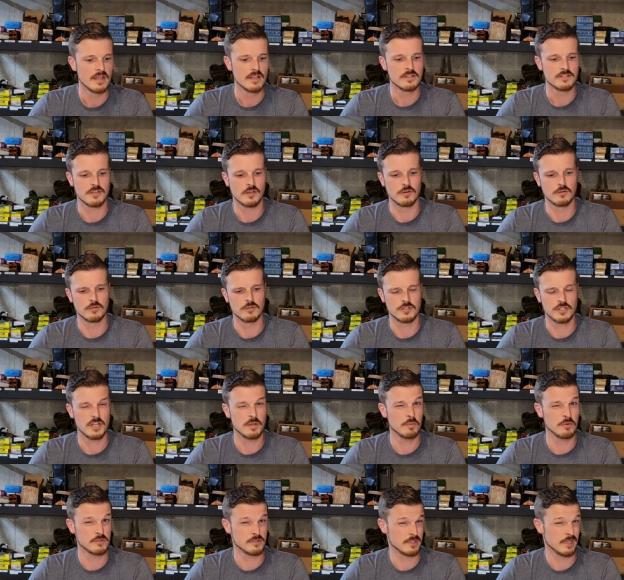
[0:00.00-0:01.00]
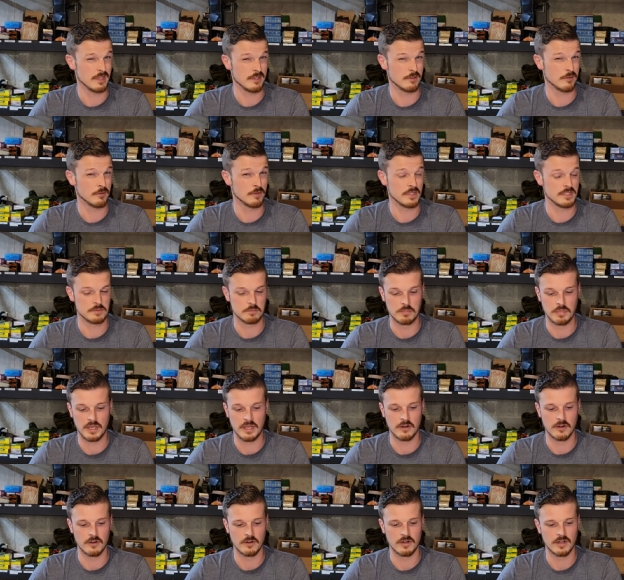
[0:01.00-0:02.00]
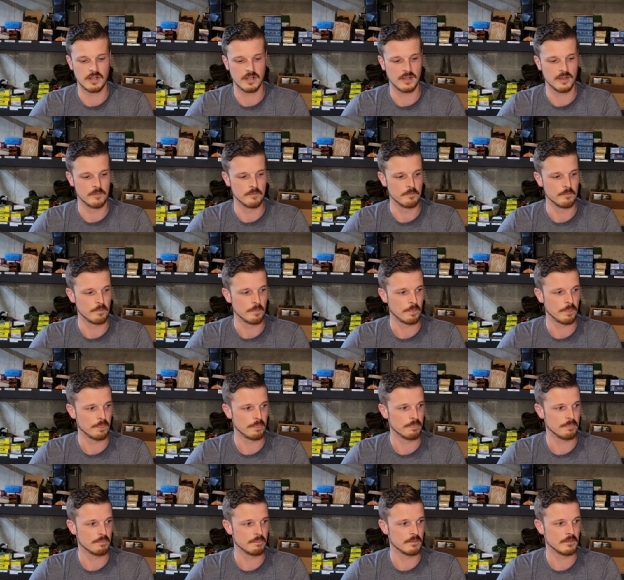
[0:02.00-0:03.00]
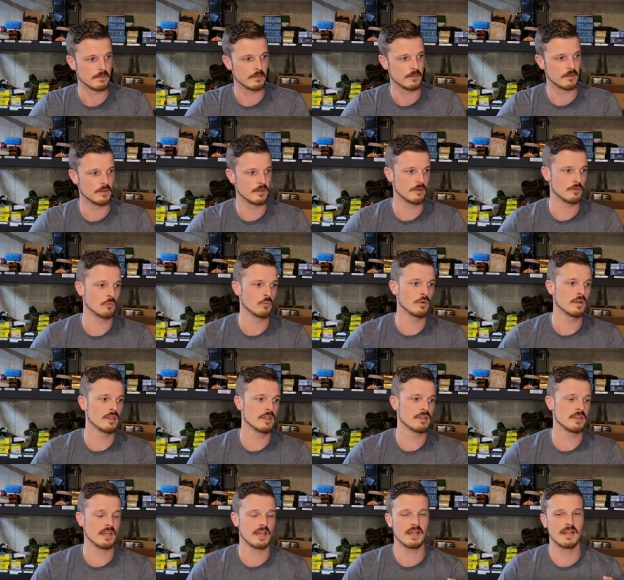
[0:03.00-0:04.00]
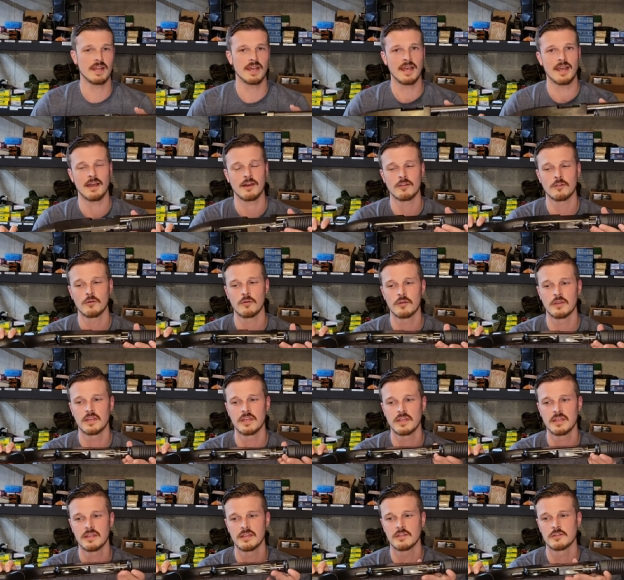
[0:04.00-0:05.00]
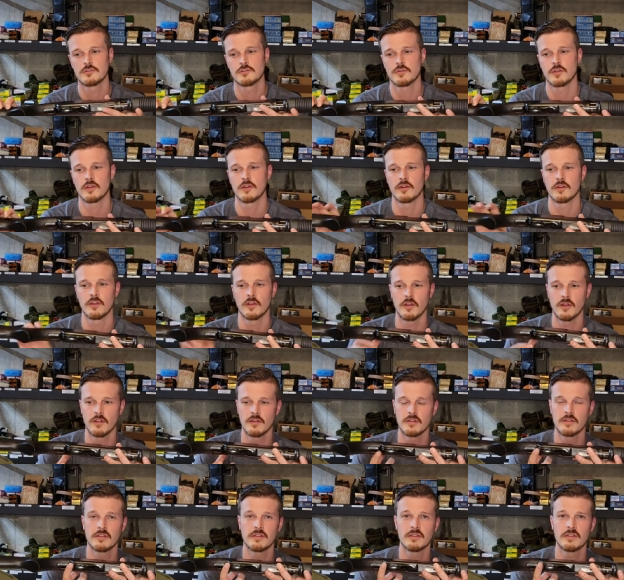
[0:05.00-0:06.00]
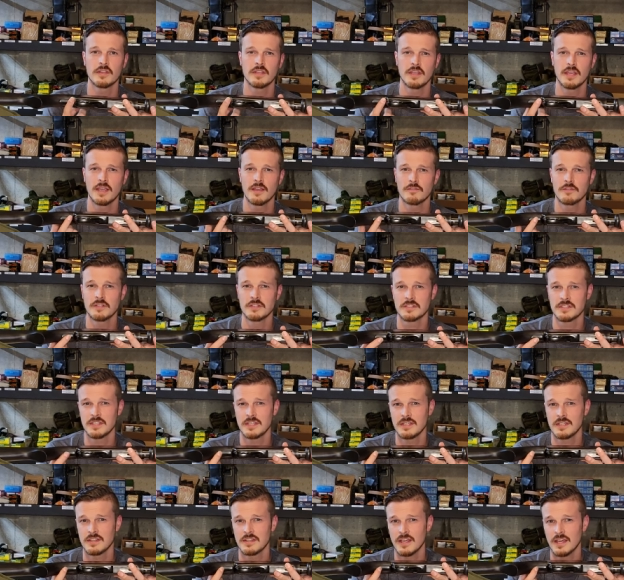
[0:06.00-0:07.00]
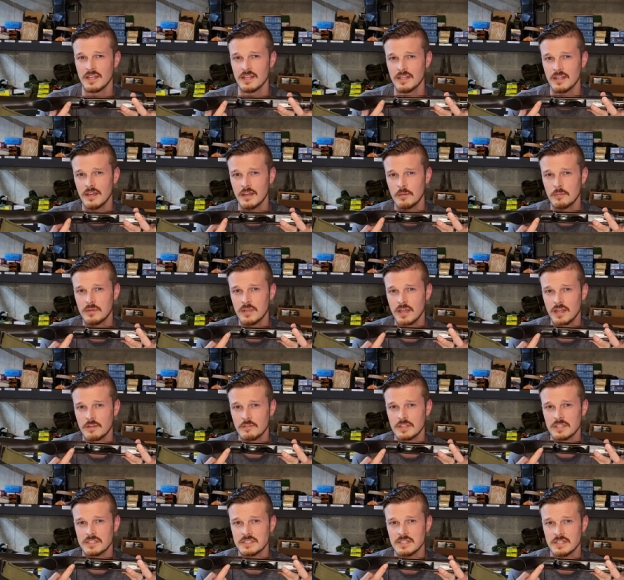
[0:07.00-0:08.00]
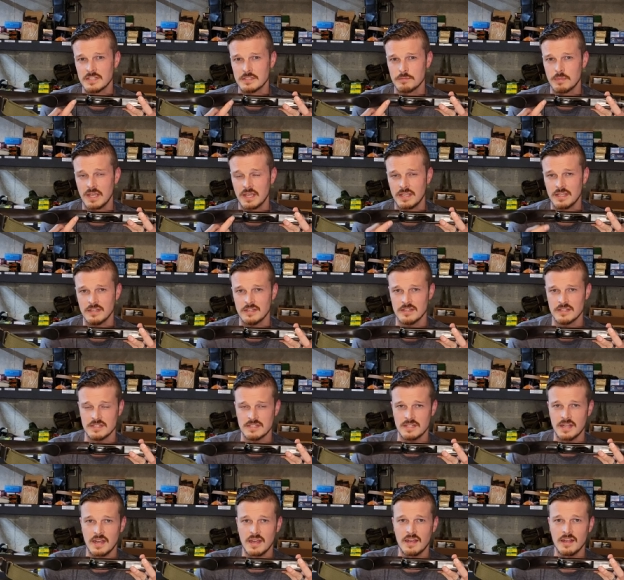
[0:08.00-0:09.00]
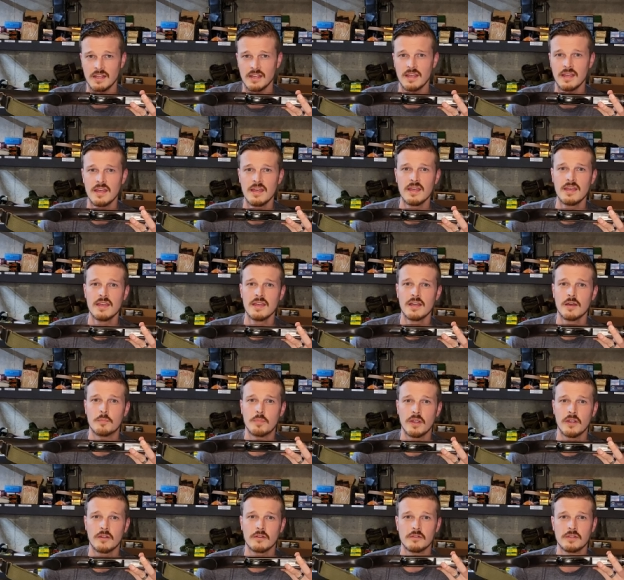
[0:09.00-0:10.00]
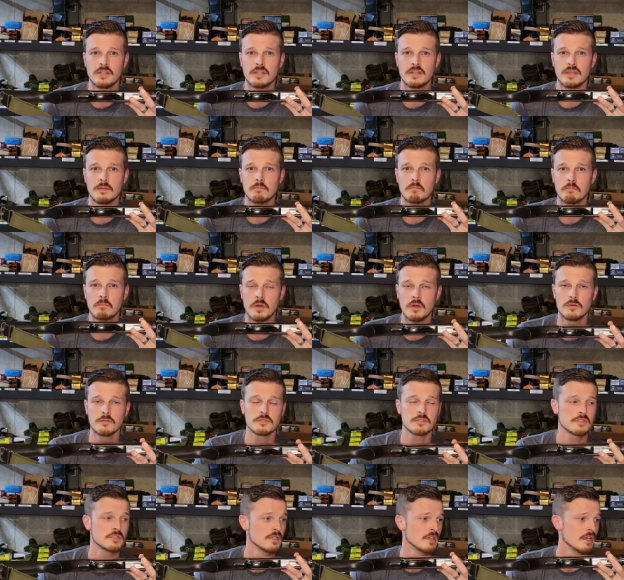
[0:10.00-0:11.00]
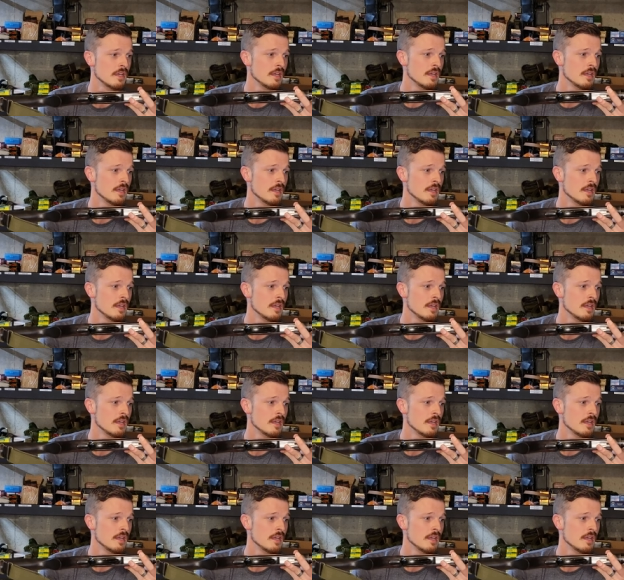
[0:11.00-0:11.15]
so cheaper is not always better. With that alloy trigger guard that you have, you can see that nub kind of extends back into the stock. Apparently the most